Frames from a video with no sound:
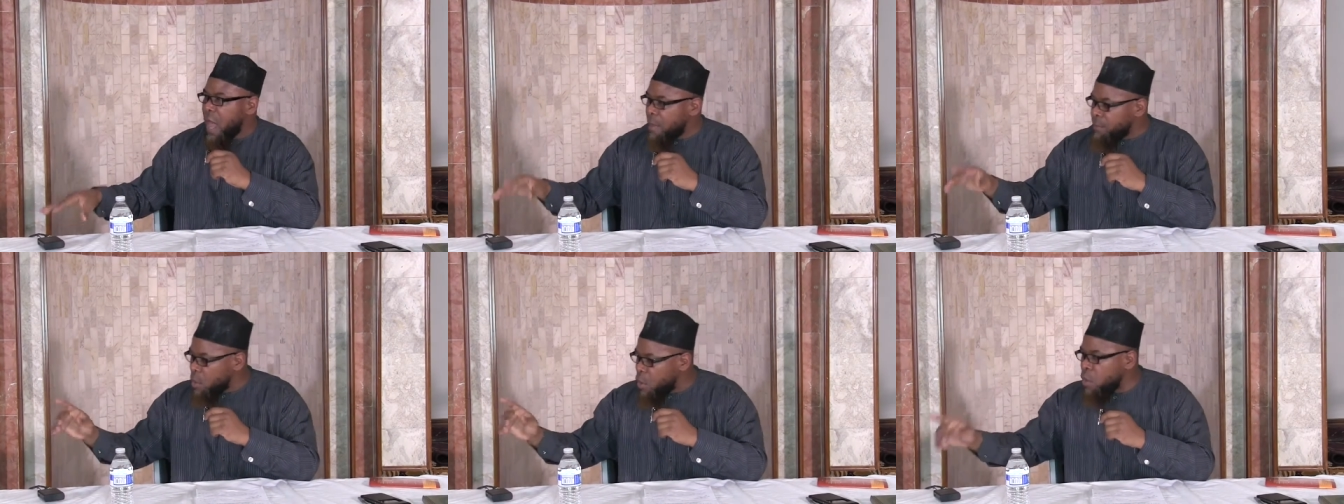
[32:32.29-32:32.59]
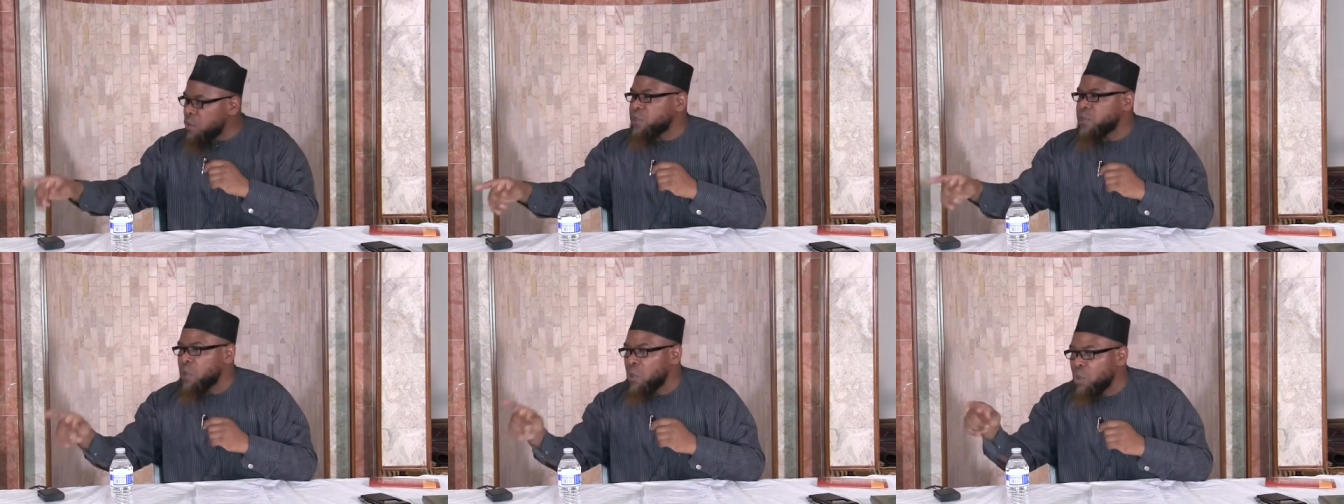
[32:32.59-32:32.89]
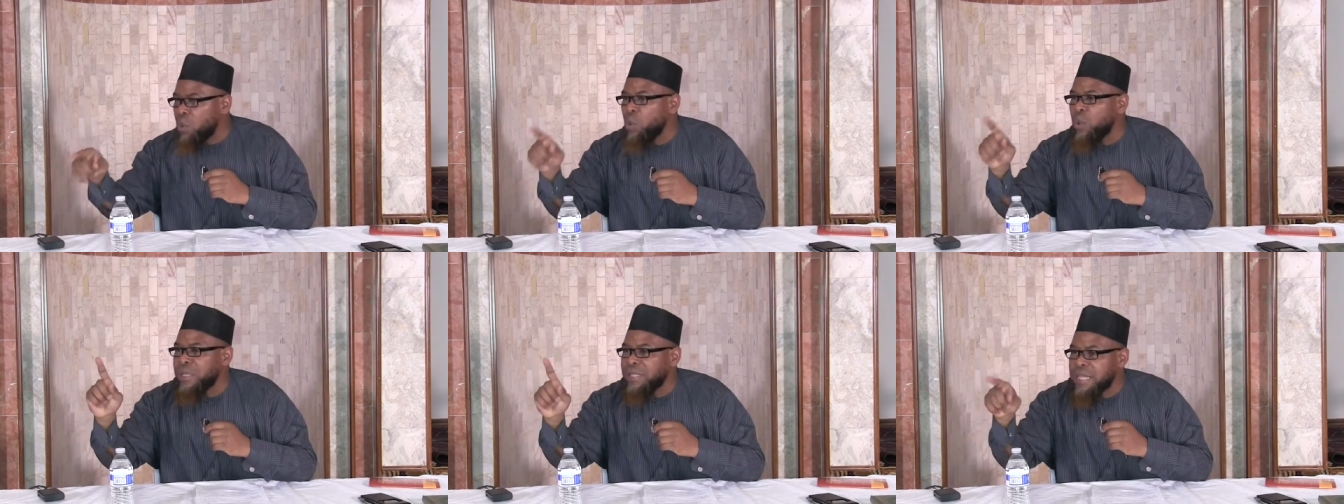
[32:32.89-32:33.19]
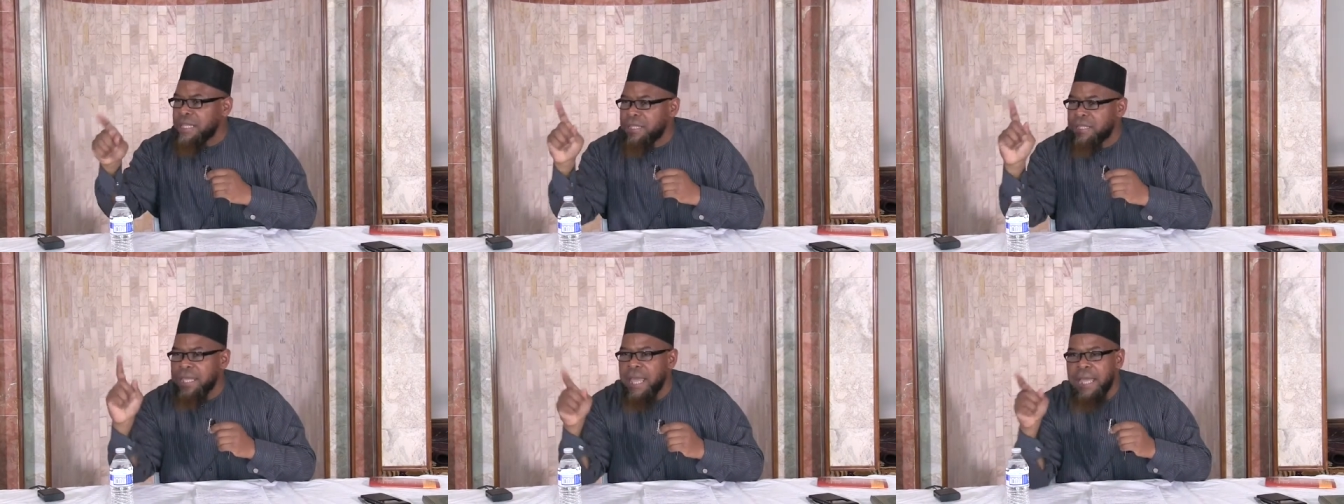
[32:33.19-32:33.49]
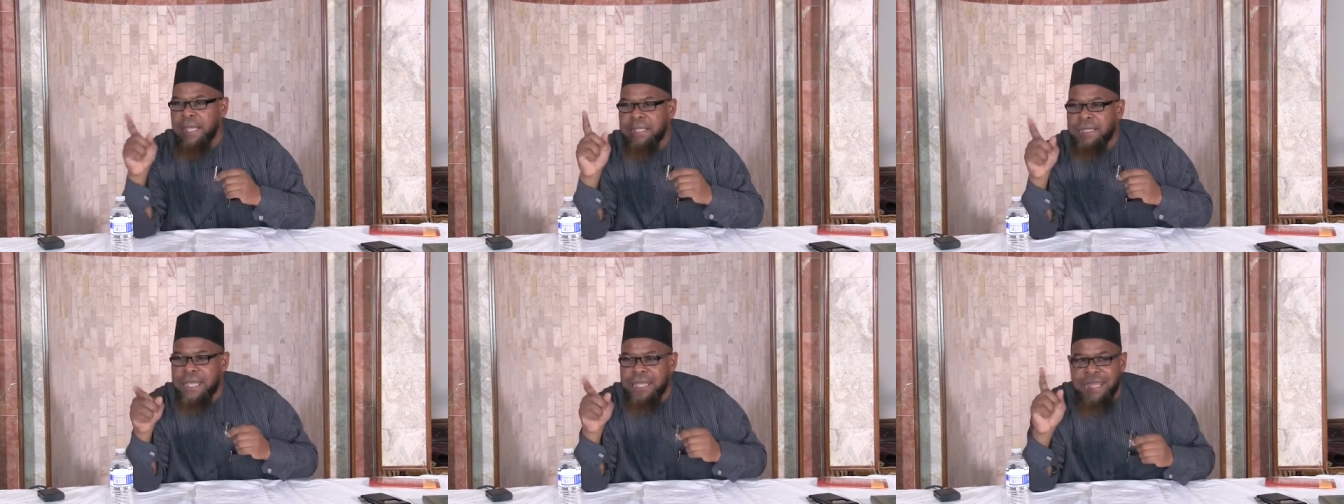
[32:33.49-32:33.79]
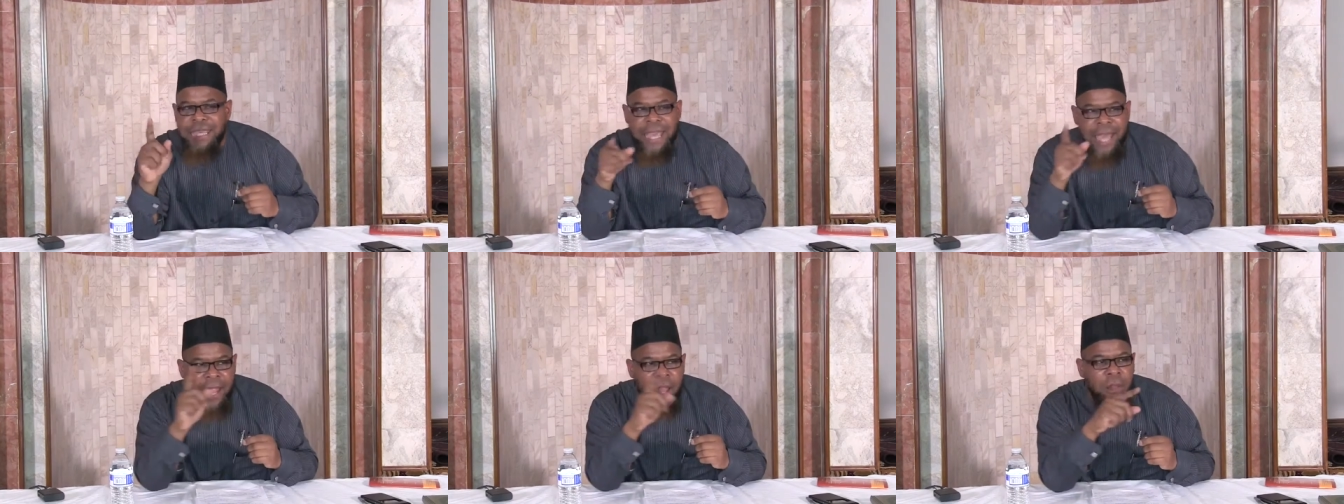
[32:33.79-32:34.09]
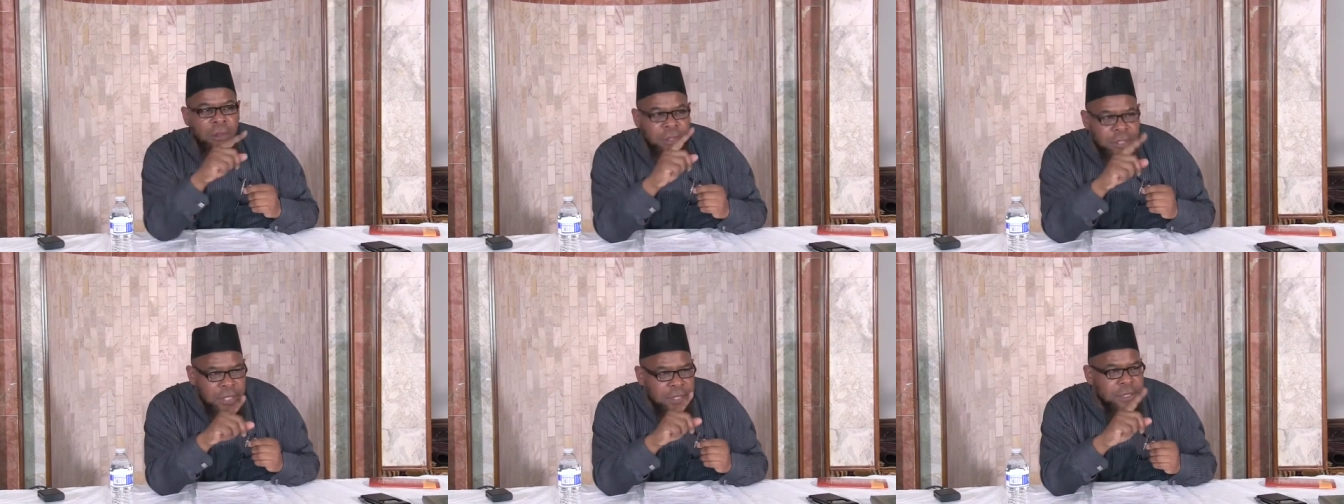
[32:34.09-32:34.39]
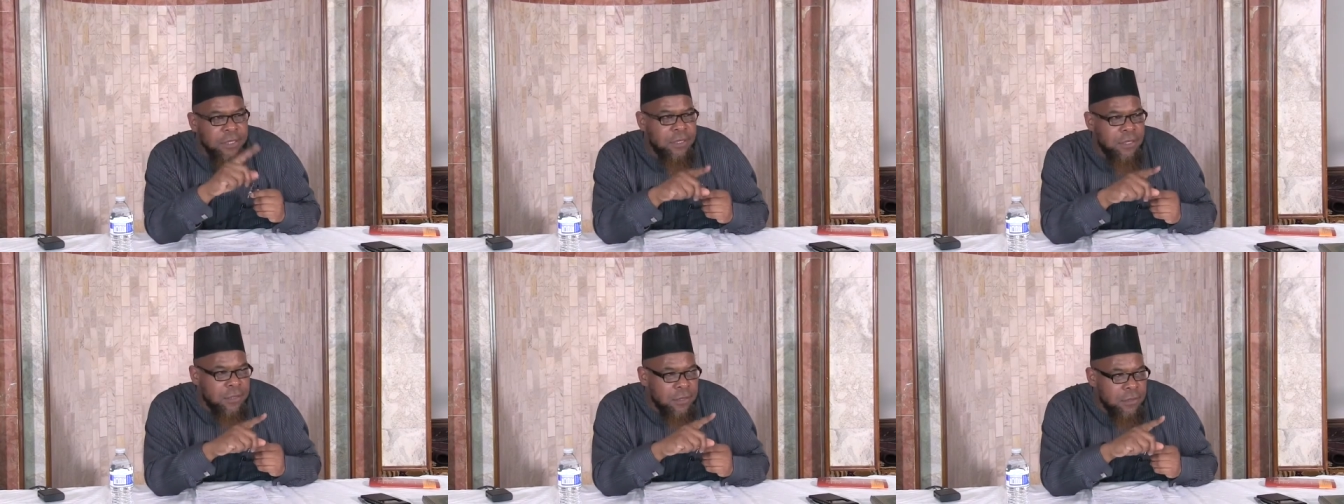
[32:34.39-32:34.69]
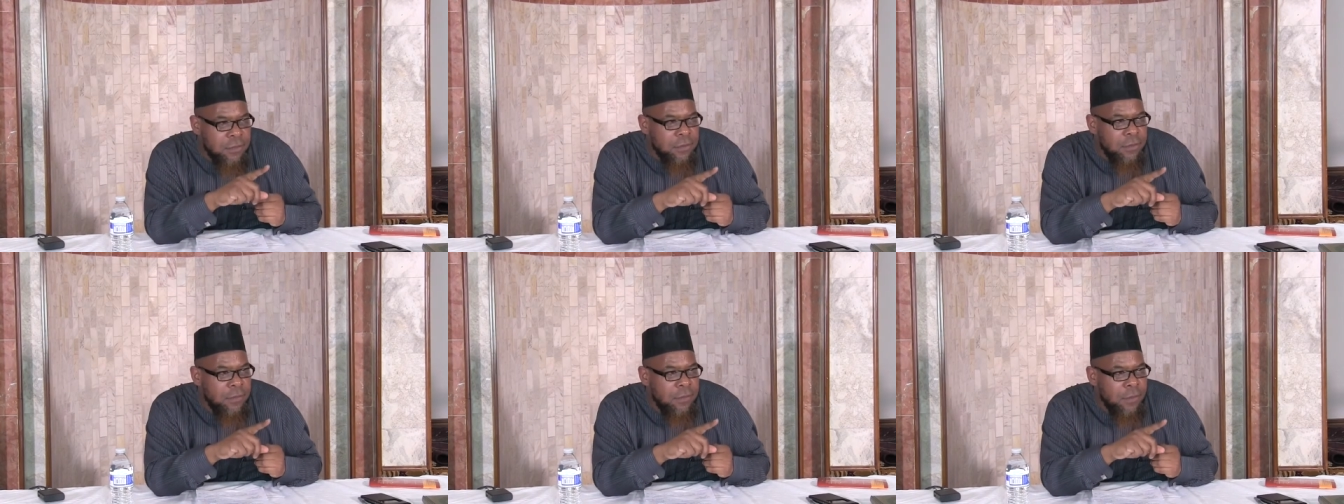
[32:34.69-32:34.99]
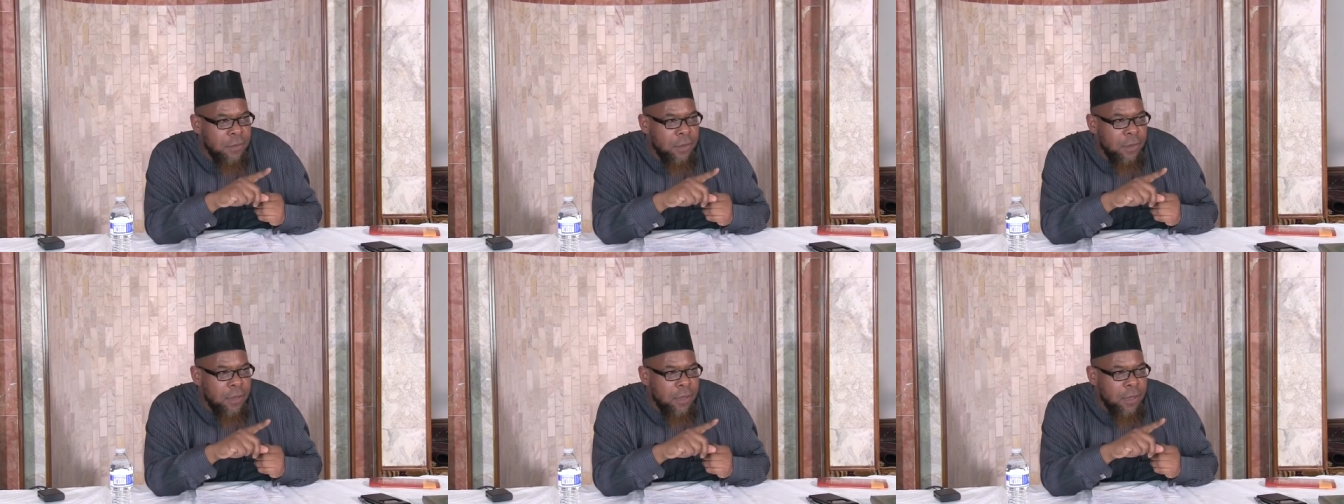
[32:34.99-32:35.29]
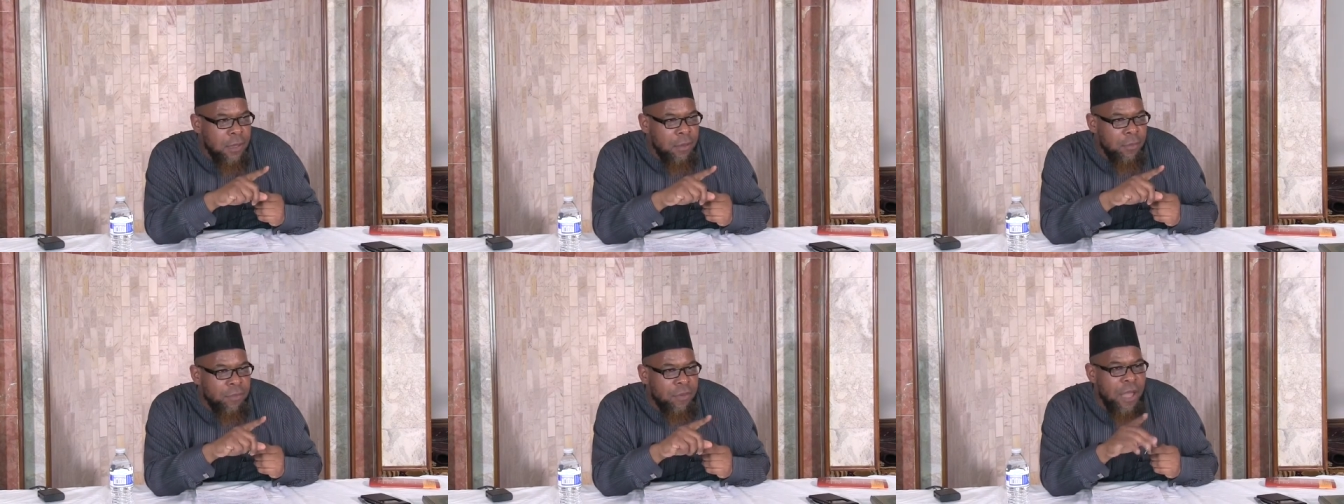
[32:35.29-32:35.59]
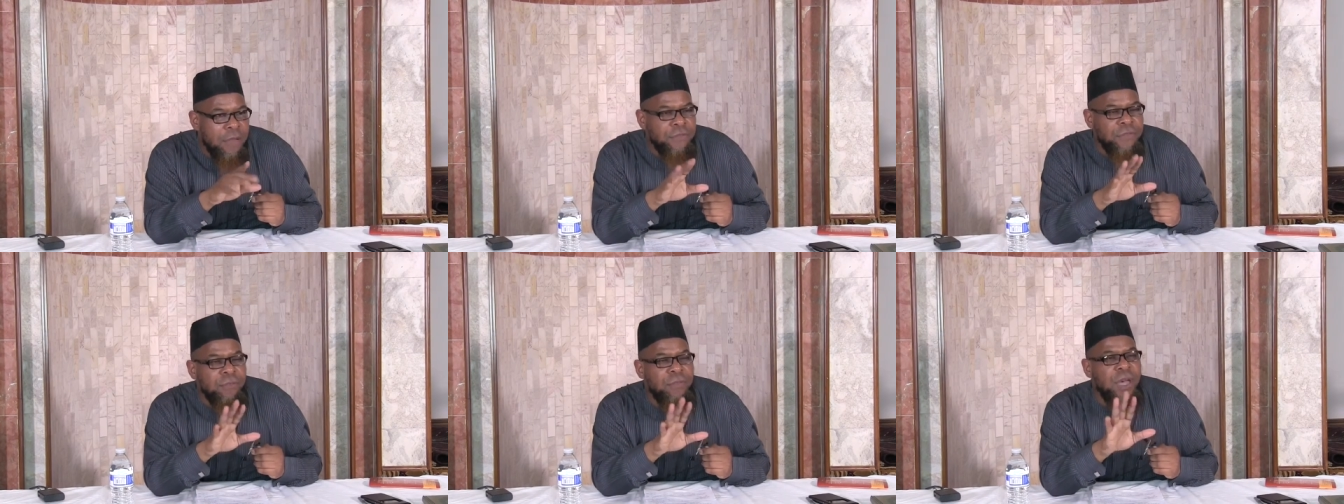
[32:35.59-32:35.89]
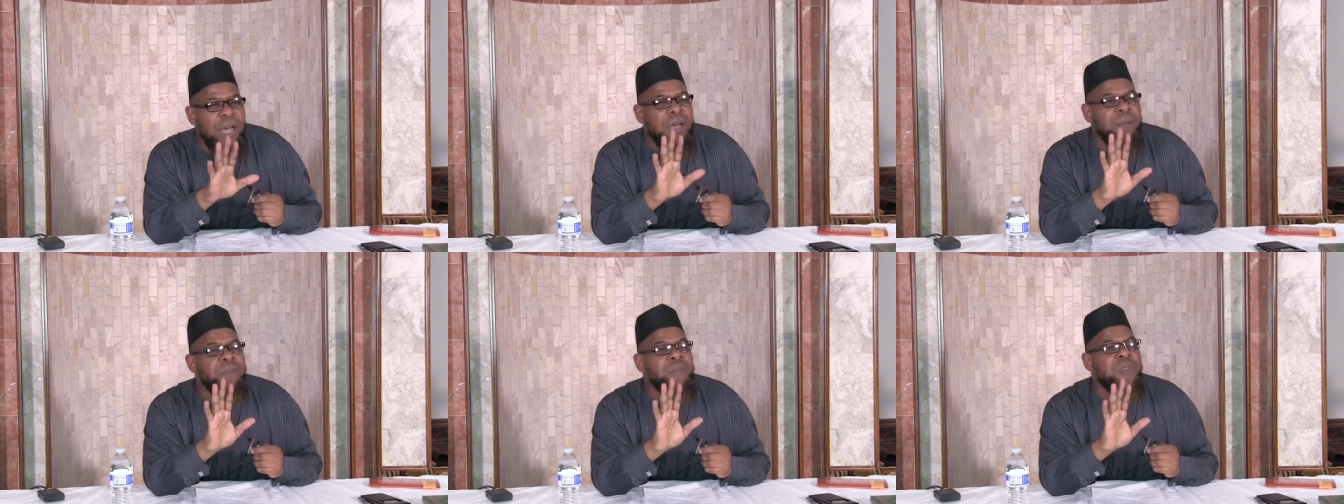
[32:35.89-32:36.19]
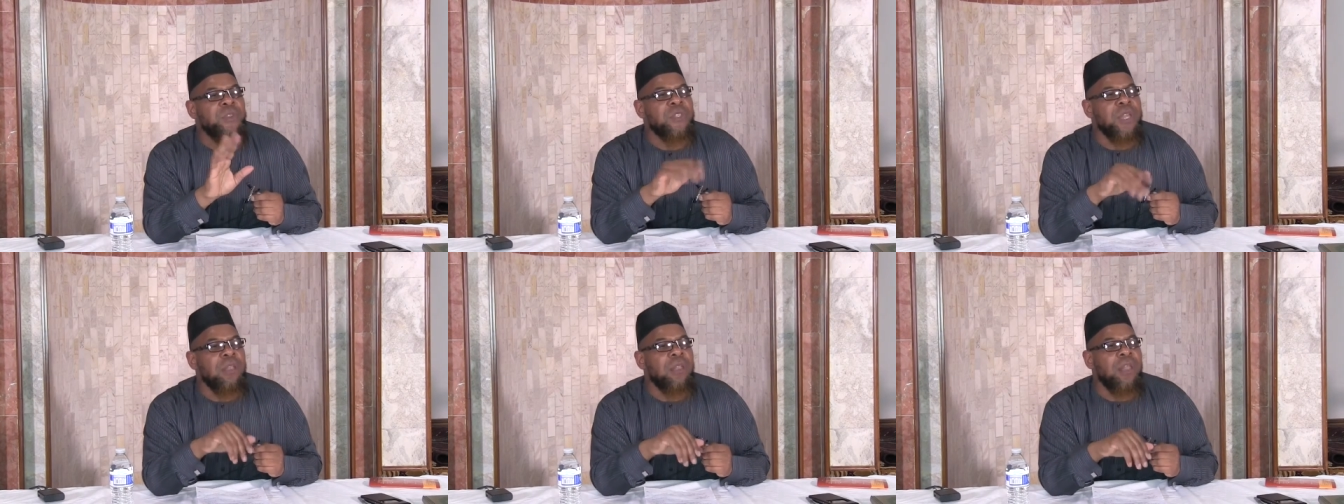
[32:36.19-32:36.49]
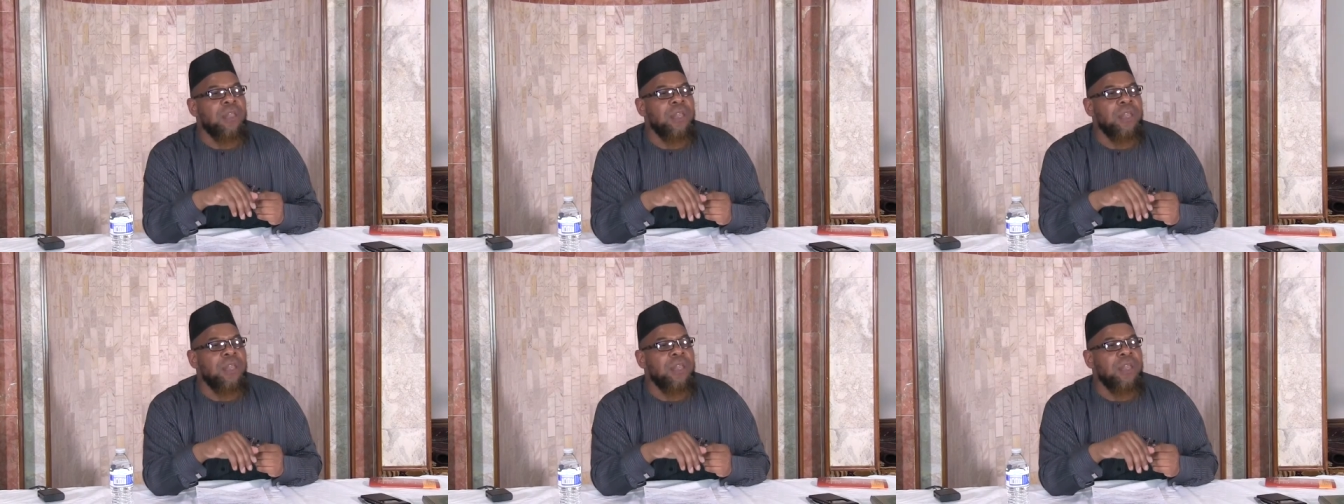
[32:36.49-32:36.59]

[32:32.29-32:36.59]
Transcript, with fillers: I'm also going to say to the elders, Prophet Muhammad